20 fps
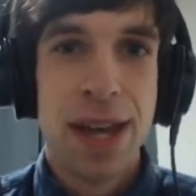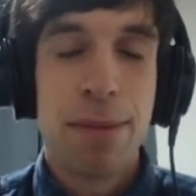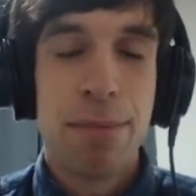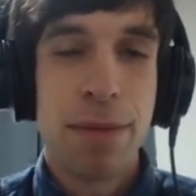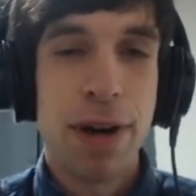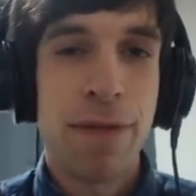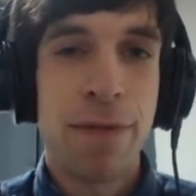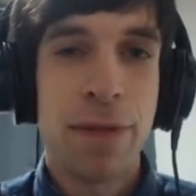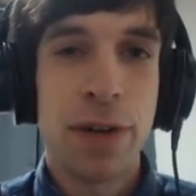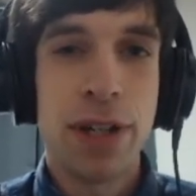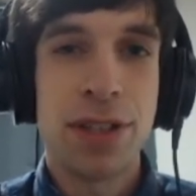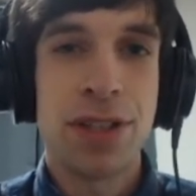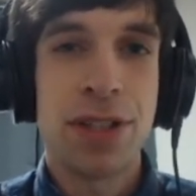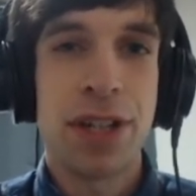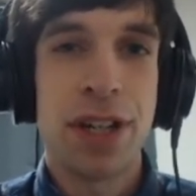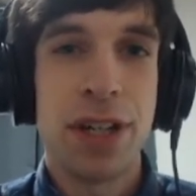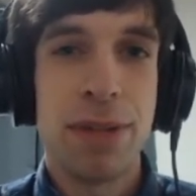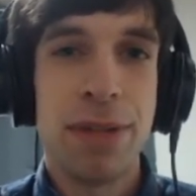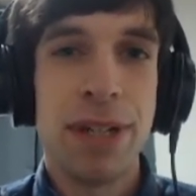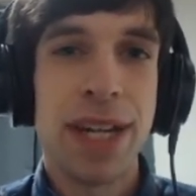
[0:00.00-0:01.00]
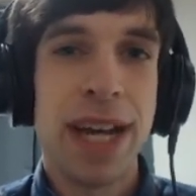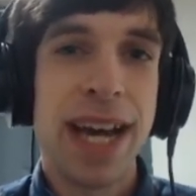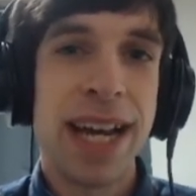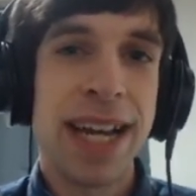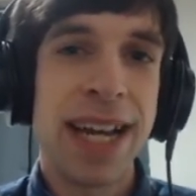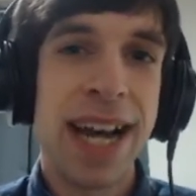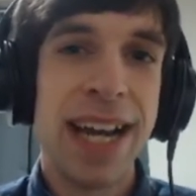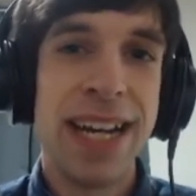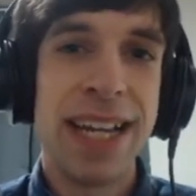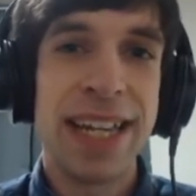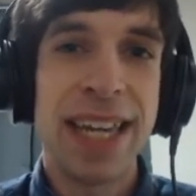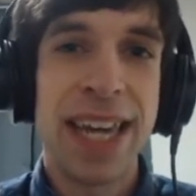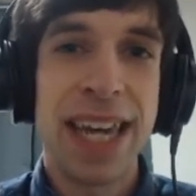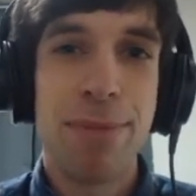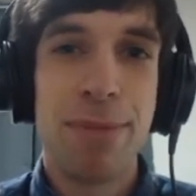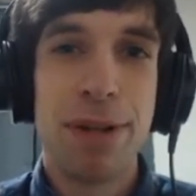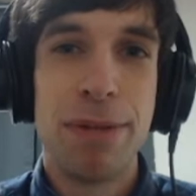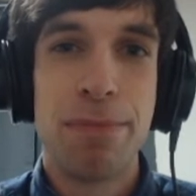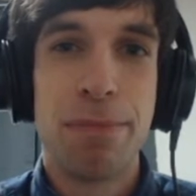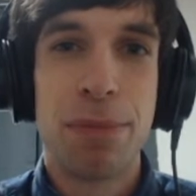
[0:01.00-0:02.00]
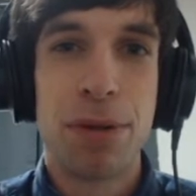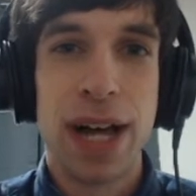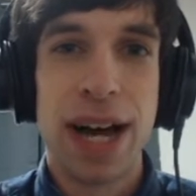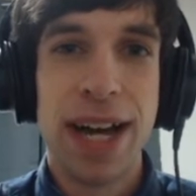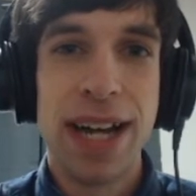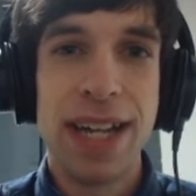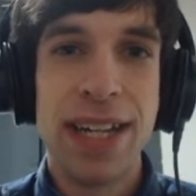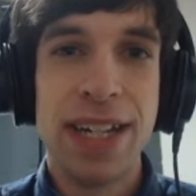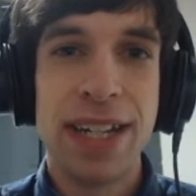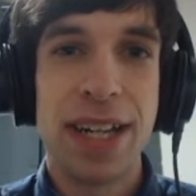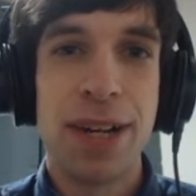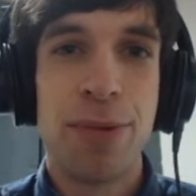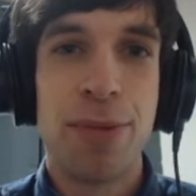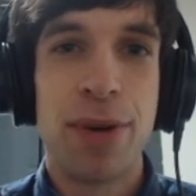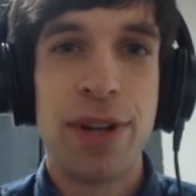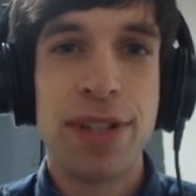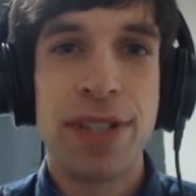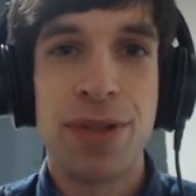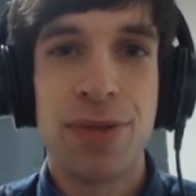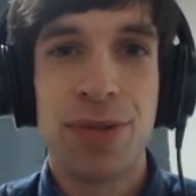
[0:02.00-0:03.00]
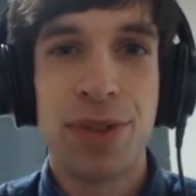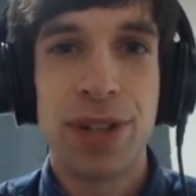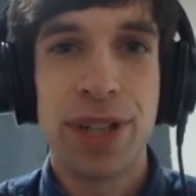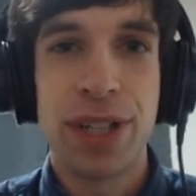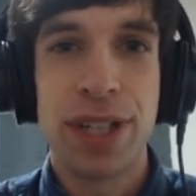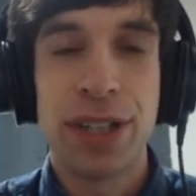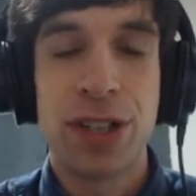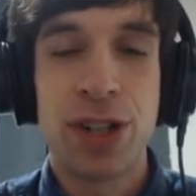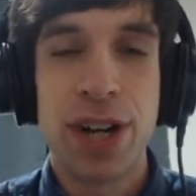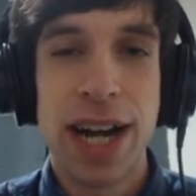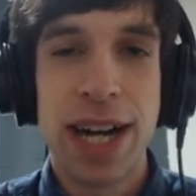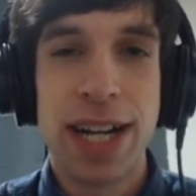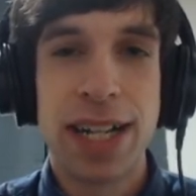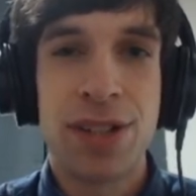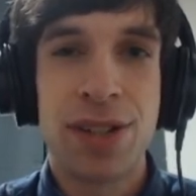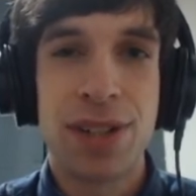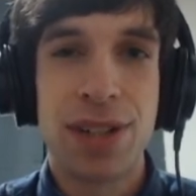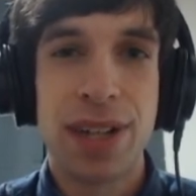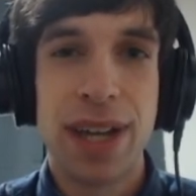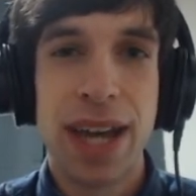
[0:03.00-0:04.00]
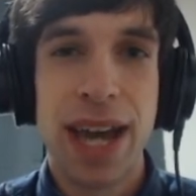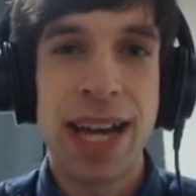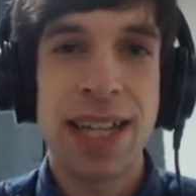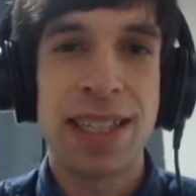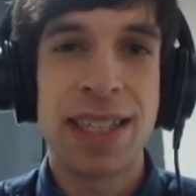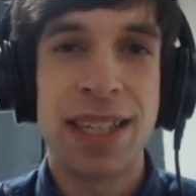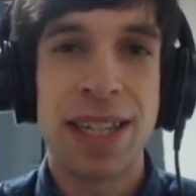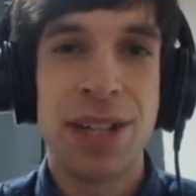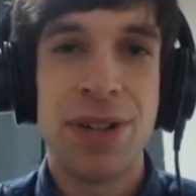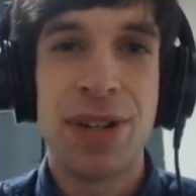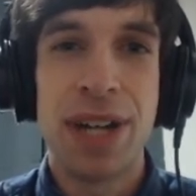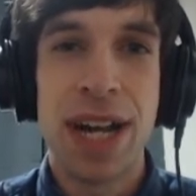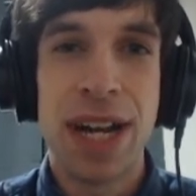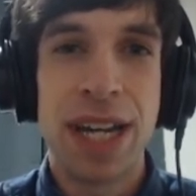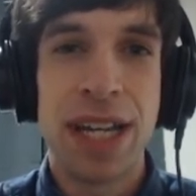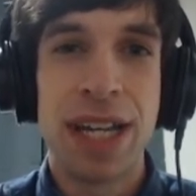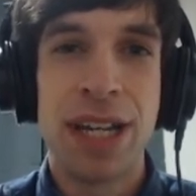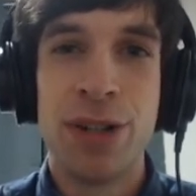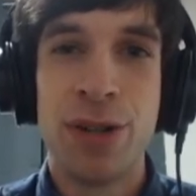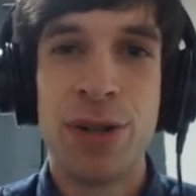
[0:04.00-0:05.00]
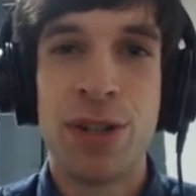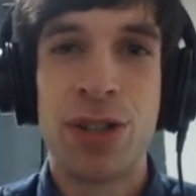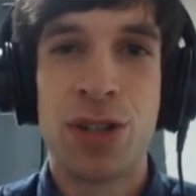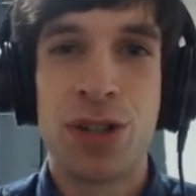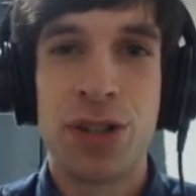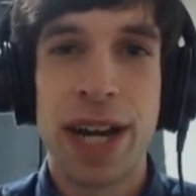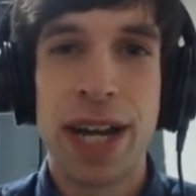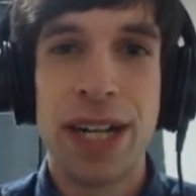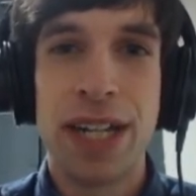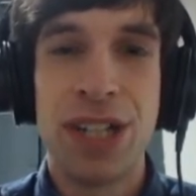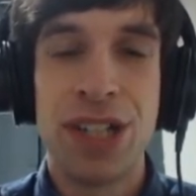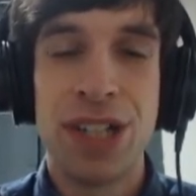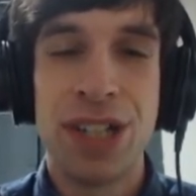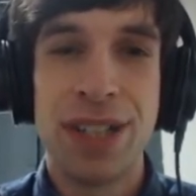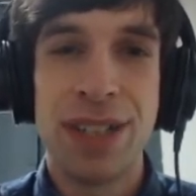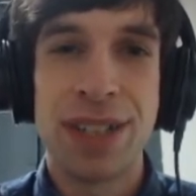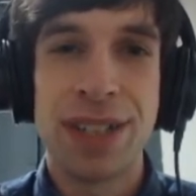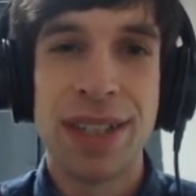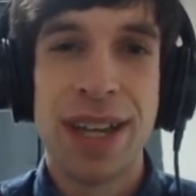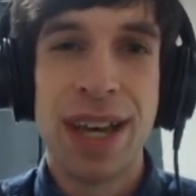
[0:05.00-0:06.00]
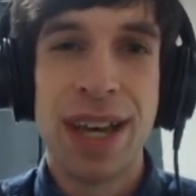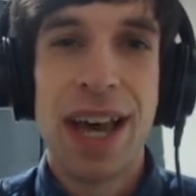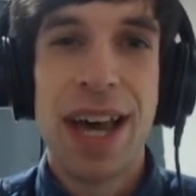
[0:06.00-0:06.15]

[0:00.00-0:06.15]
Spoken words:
My first tournament, I kind of came in blind and wasn't really trying to execute any new strategies.